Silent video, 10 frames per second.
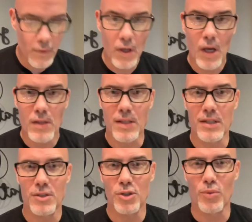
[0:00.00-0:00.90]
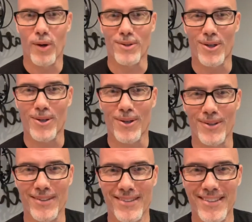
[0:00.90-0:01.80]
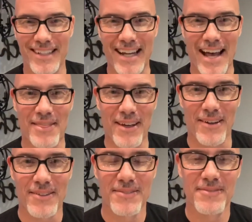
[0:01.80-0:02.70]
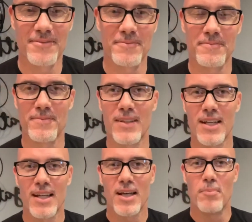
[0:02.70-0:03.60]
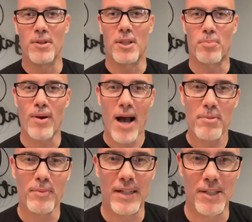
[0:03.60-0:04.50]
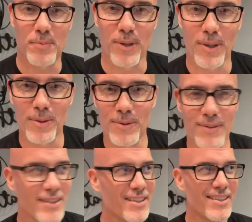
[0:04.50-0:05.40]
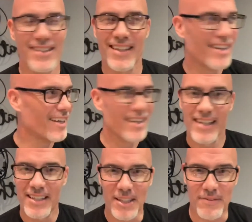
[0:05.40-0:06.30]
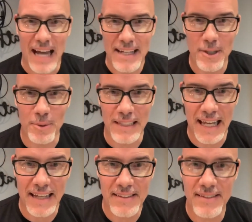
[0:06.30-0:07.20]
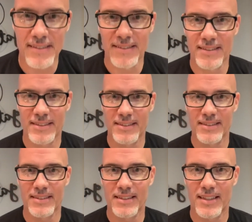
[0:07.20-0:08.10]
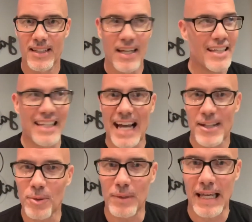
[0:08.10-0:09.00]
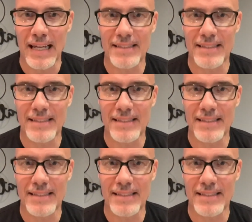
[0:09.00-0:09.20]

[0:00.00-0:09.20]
See, you worked hard to get there. But the problem is, bro, you've got no gets. You got no gets.